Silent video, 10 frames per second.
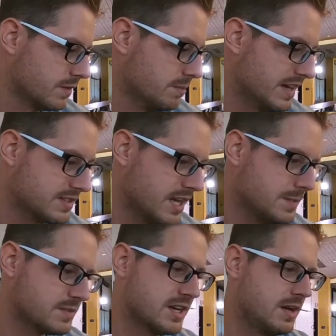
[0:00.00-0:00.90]

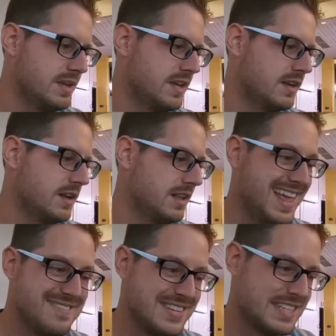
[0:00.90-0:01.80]
Muscle-ups come in
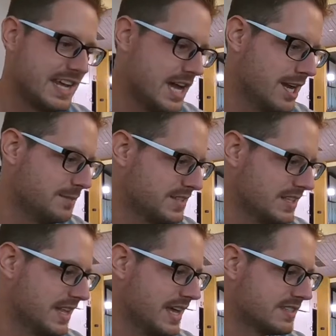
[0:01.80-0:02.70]
11 times in
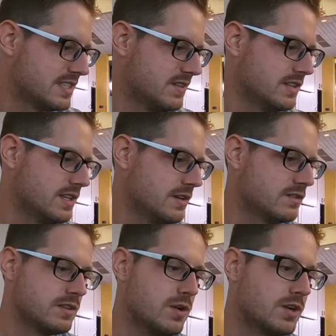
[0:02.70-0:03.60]
the last 7
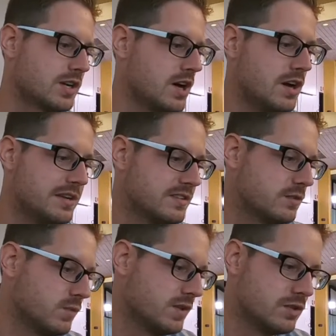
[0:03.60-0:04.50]
years. Logan Collins
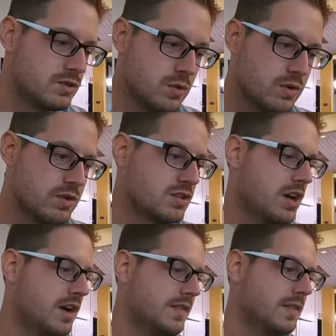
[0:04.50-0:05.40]
and Willie George
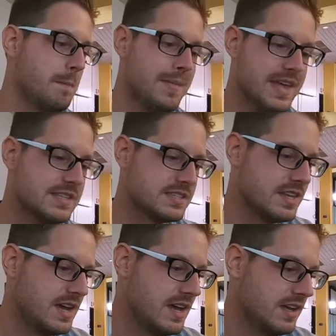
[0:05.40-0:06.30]
on the men's
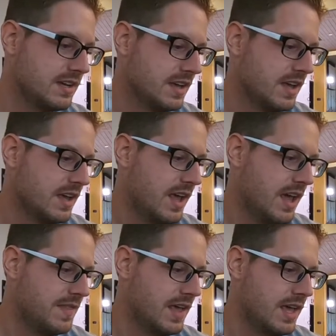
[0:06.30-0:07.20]
side,
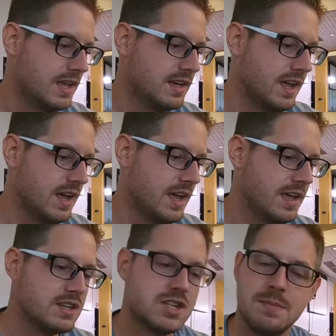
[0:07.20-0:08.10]
and then
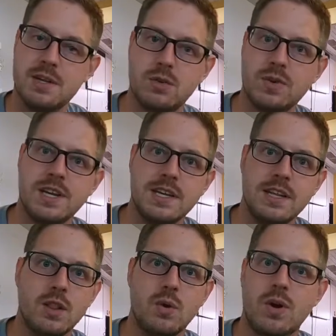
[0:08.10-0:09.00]
Jamie Green
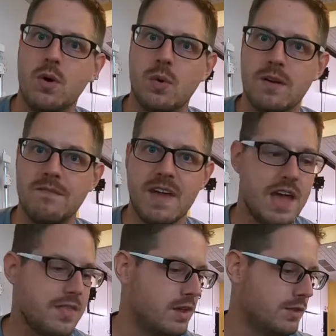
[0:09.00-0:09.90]
and Laura
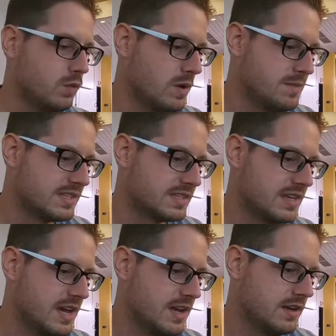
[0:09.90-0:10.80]
Horvath on the women's
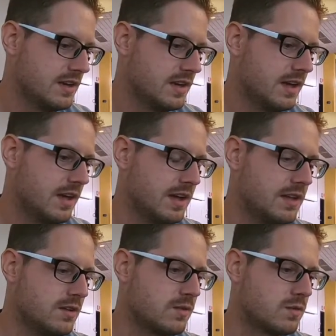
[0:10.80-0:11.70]
side.
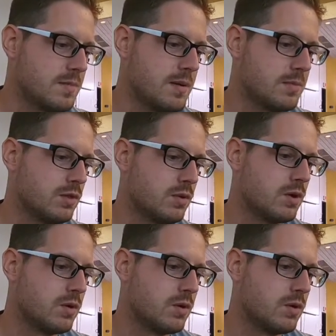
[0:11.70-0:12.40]
You can remember Laura